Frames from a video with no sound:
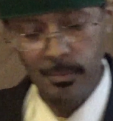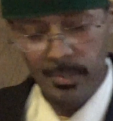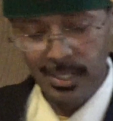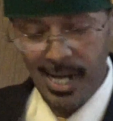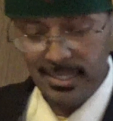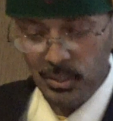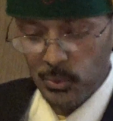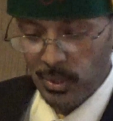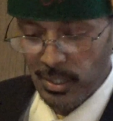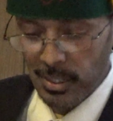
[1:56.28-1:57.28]

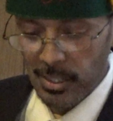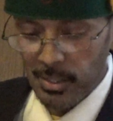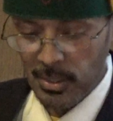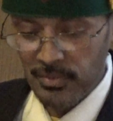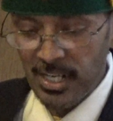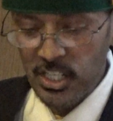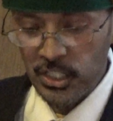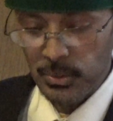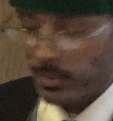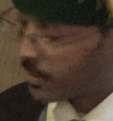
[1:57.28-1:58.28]
enlightened
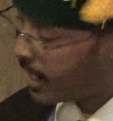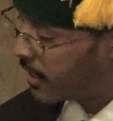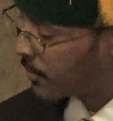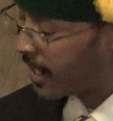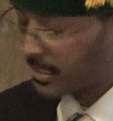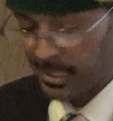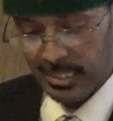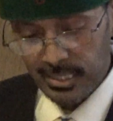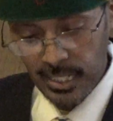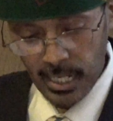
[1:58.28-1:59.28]
revelation
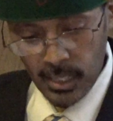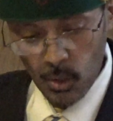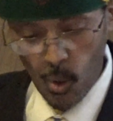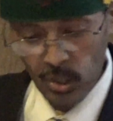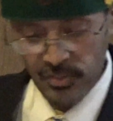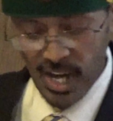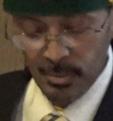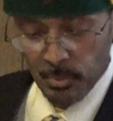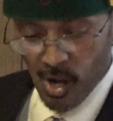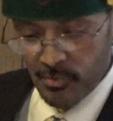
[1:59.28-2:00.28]
writings, the Holy
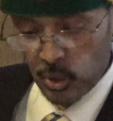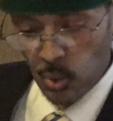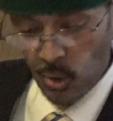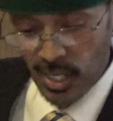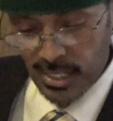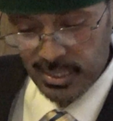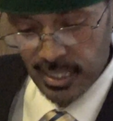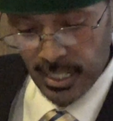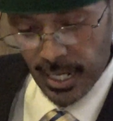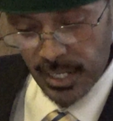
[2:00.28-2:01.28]
Family Prophet told us,
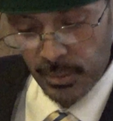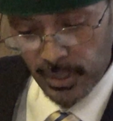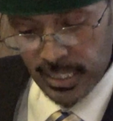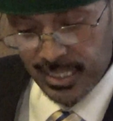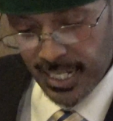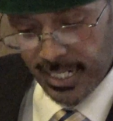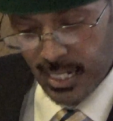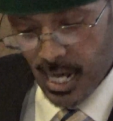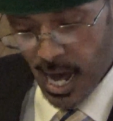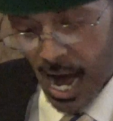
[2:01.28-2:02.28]
and he said,
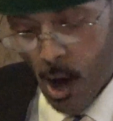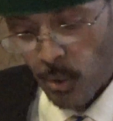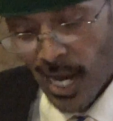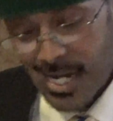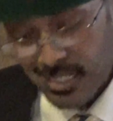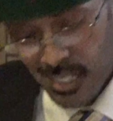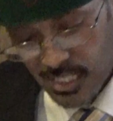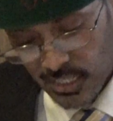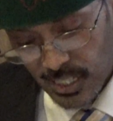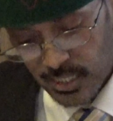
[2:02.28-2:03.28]
our
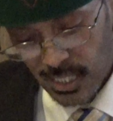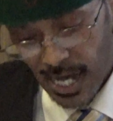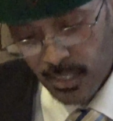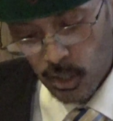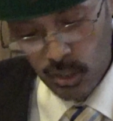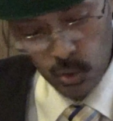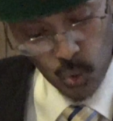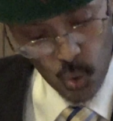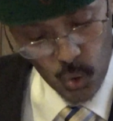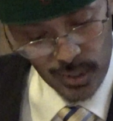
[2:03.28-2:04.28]
ancestors
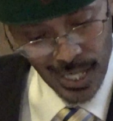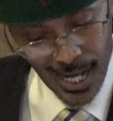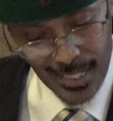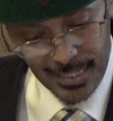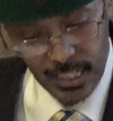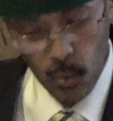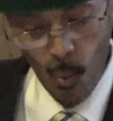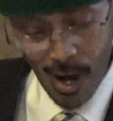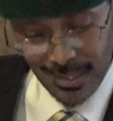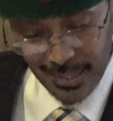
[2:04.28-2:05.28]
understood that in
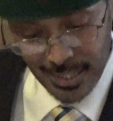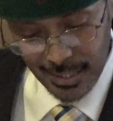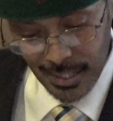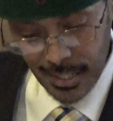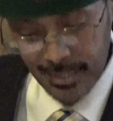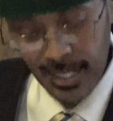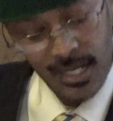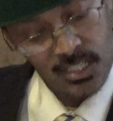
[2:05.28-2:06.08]
water there